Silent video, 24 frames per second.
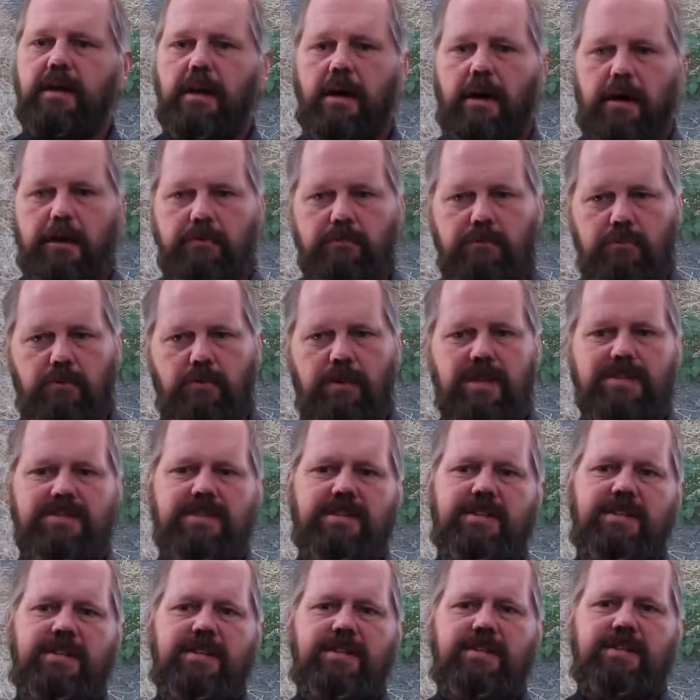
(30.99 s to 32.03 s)

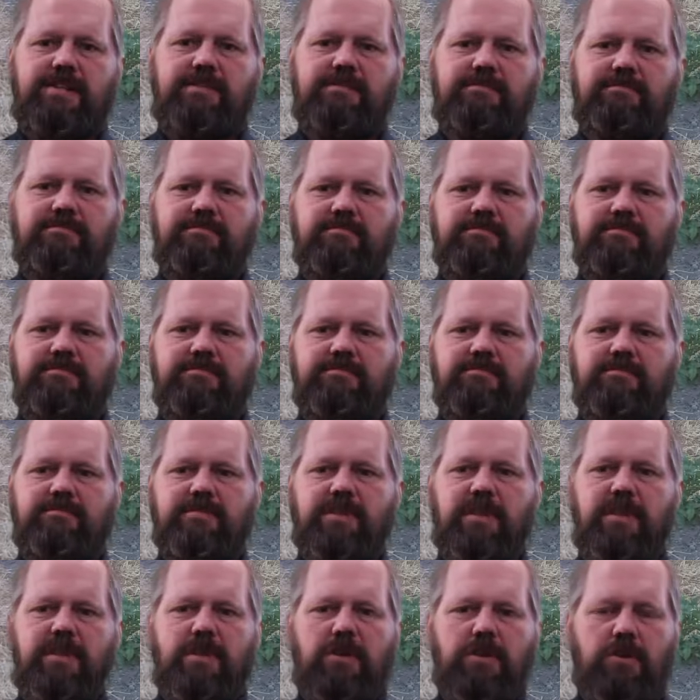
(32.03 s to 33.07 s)
unprecedented,
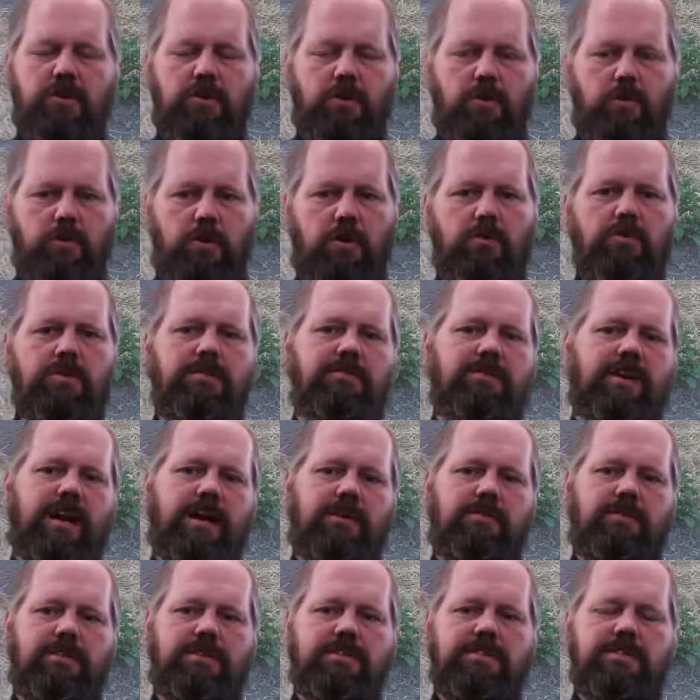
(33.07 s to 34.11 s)

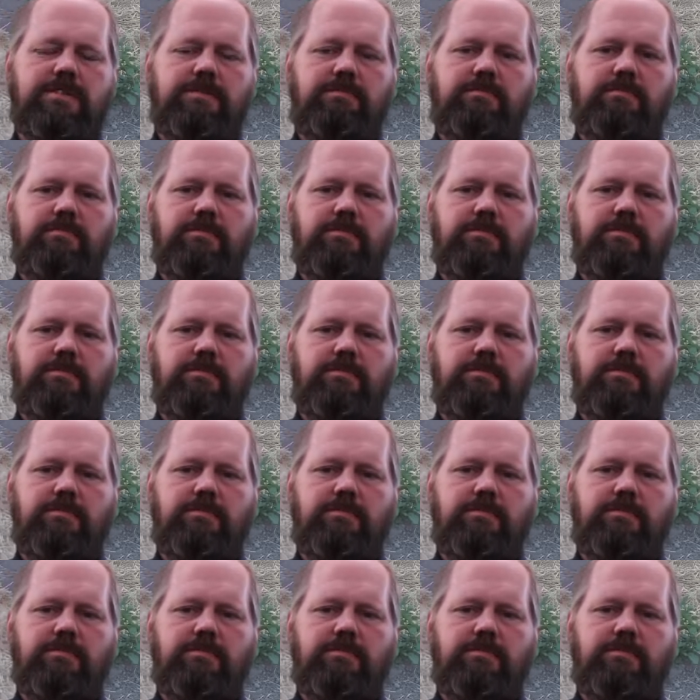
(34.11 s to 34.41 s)
coronavirus,